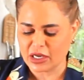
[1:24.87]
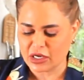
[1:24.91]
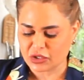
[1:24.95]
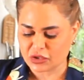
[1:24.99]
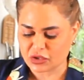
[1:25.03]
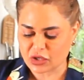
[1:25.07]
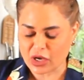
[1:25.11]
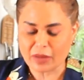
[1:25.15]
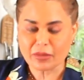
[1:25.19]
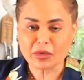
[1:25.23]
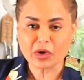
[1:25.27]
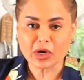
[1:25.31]

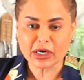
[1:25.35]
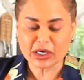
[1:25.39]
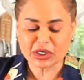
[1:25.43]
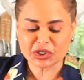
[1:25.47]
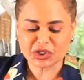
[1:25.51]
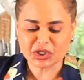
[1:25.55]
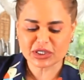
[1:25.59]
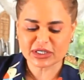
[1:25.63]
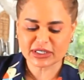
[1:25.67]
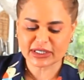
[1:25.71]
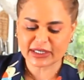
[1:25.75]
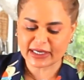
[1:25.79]
So I'm going
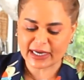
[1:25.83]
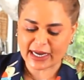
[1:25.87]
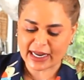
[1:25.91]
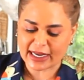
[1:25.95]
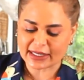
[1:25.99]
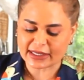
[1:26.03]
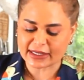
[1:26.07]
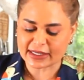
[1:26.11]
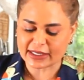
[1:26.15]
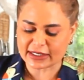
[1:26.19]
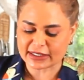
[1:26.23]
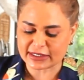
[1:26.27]
to just
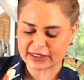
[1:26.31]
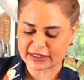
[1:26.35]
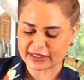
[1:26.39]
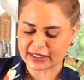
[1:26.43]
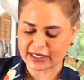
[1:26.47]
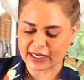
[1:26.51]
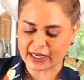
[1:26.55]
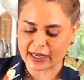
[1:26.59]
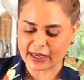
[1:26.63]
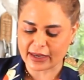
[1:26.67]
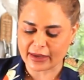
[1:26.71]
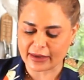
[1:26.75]
grate this
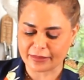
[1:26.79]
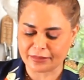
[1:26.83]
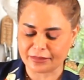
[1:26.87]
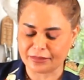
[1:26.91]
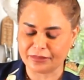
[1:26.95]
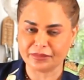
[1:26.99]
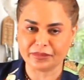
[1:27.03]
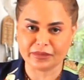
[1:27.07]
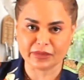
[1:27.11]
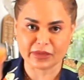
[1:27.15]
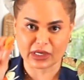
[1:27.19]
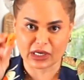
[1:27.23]

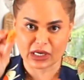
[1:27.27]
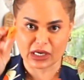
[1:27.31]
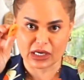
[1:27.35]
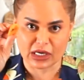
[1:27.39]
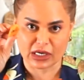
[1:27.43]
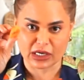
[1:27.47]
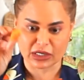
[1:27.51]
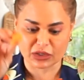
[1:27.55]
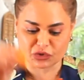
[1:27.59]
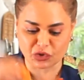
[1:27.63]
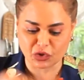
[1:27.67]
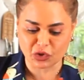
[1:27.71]

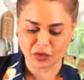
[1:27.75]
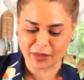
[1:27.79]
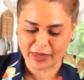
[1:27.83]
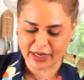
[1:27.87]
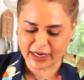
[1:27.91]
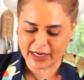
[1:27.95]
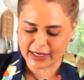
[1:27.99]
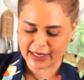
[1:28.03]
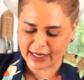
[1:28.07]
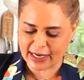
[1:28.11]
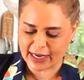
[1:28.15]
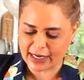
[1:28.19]

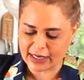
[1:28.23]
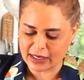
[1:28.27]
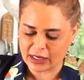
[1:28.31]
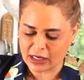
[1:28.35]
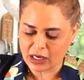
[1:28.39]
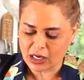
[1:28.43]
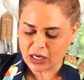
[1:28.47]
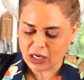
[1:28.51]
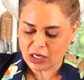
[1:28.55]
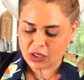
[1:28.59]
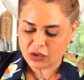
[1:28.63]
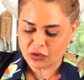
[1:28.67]
turmeric in.